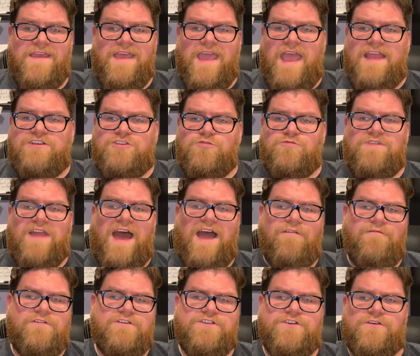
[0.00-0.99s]
and do
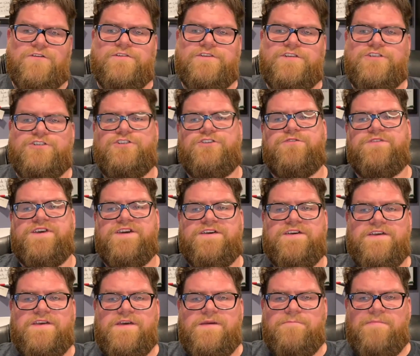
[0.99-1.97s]
not return to Judah
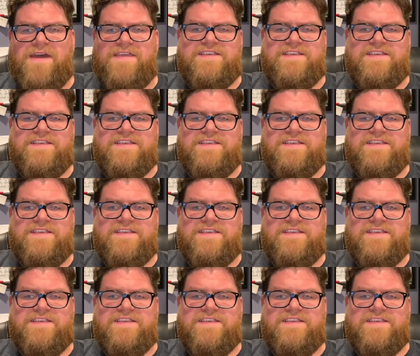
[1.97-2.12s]
by